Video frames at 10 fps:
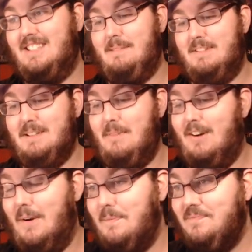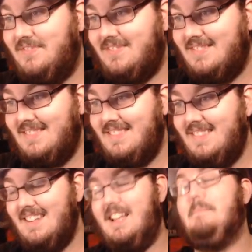to summon tomorrow.
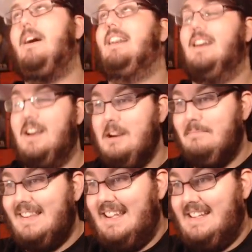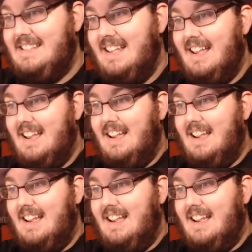Come on. Please.